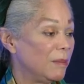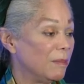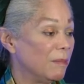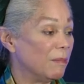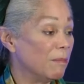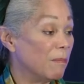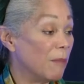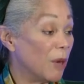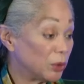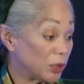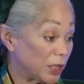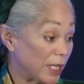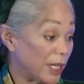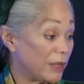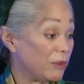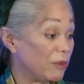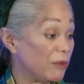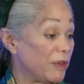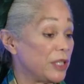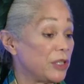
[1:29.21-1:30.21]

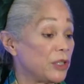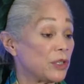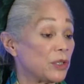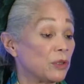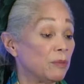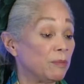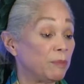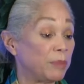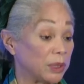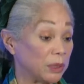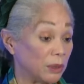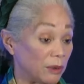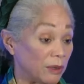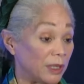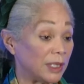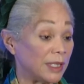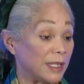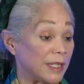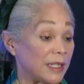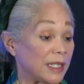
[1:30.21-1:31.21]
multiracial,
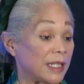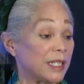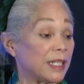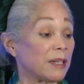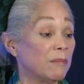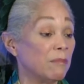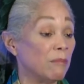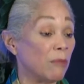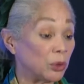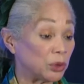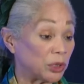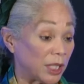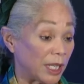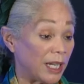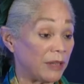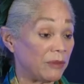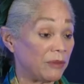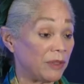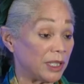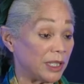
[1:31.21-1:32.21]
pluralistic,
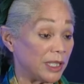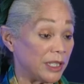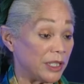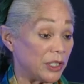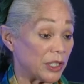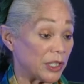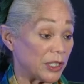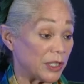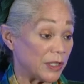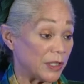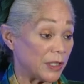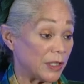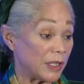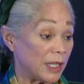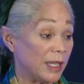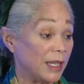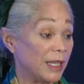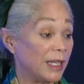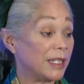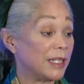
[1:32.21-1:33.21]
multi-religious
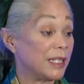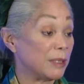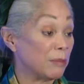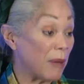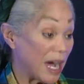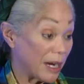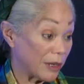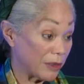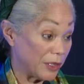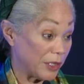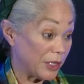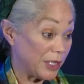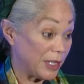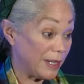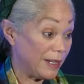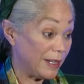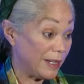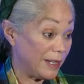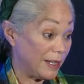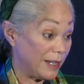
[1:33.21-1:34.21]

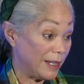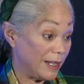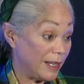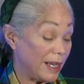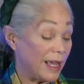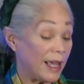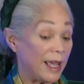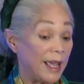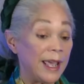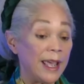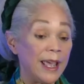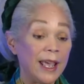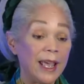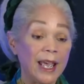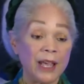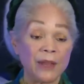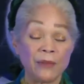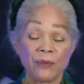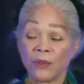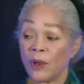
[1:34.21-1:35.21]
democracy,
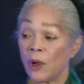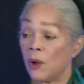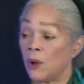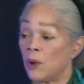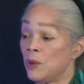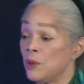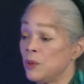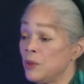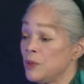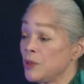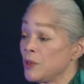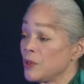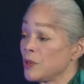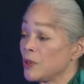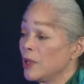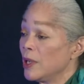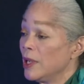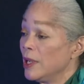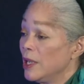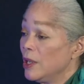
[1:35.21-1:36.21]
and those
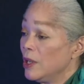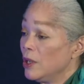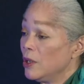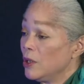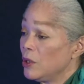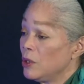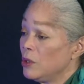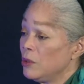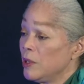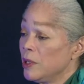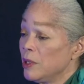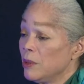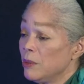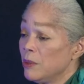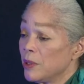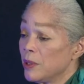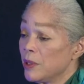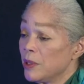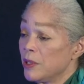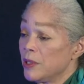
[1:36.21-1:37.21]
who, in the
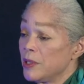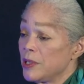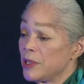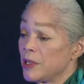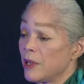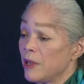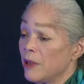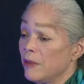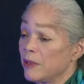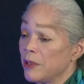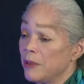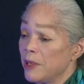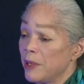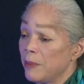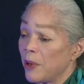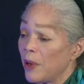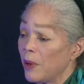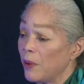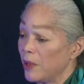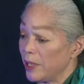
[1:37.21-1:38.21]
words of our
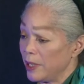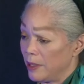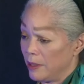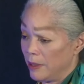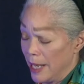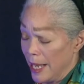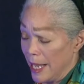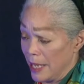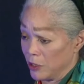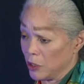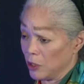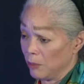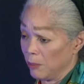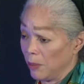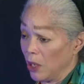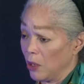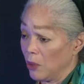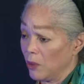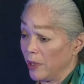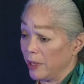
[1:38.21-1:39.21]
poet, national
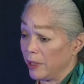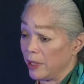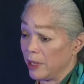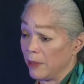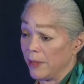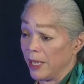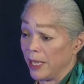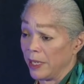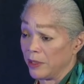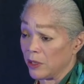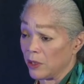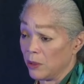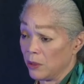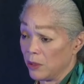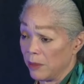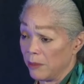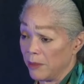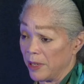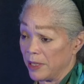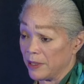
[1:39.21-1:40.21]
poet, Amanda
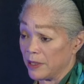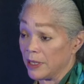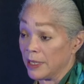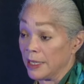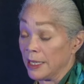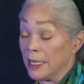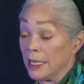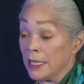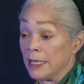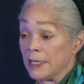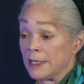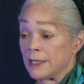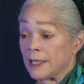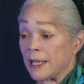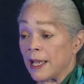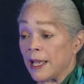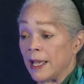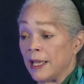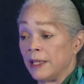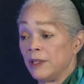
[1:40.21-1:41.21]
Gorman,
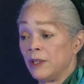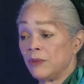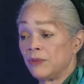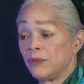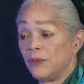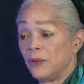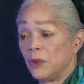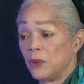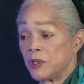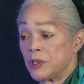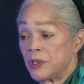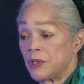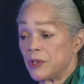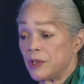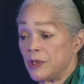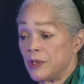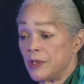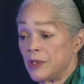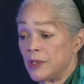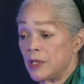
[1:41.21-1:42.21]
said, the
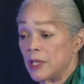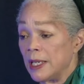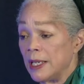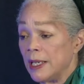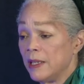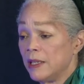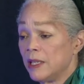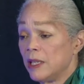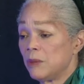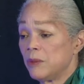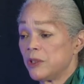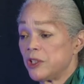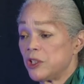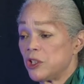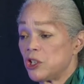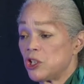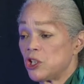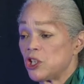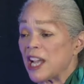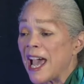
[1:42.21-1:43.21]
forces that would
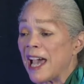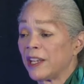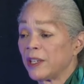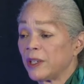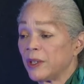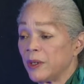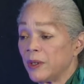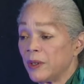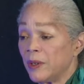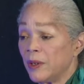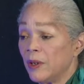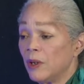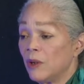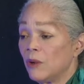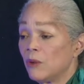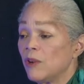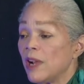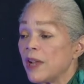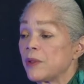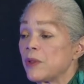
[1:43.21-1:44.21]
shatter
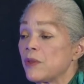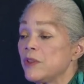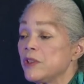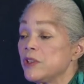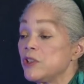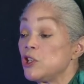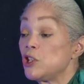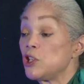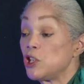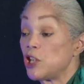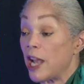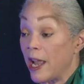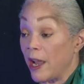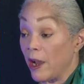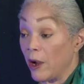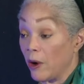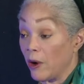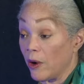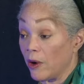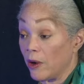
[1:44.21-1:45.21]
rather than
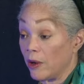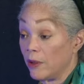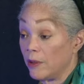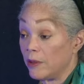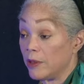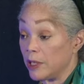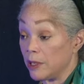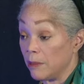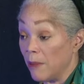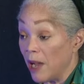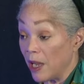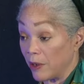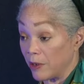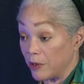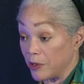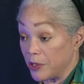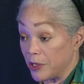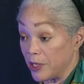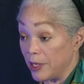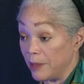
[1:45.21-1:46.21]
share the
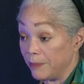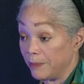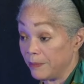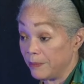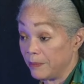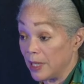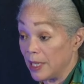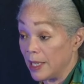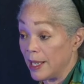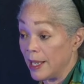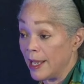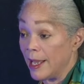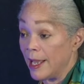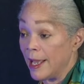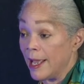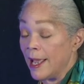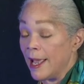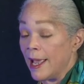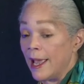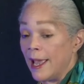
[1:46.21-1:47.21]
democracy.
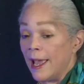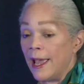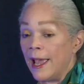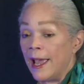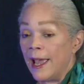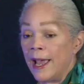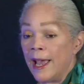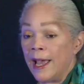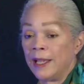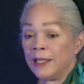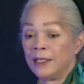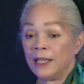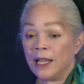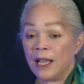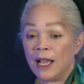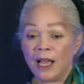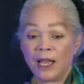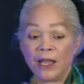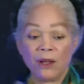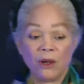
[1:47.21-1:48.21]
And
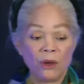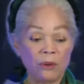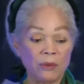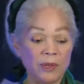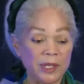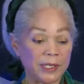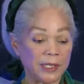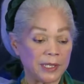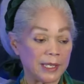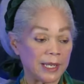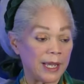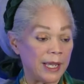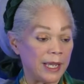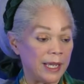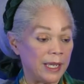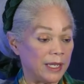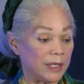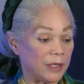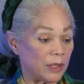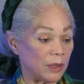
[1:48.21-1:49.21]
I always
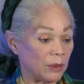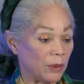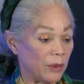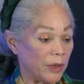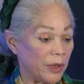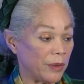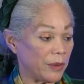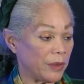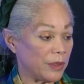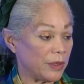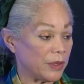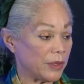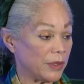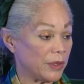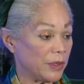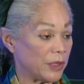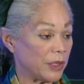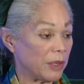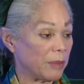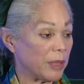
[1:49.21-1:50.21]
say, as a lawyer,
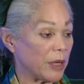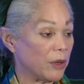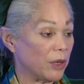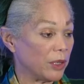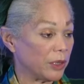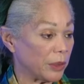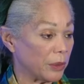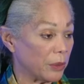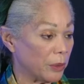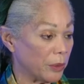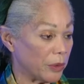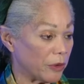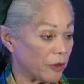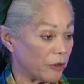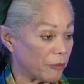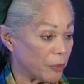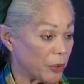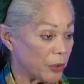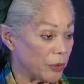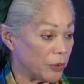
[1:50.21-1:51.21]
there's something called an order
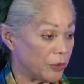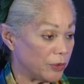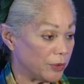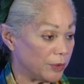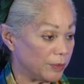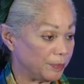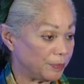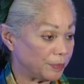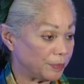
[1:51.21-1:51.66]
of proof.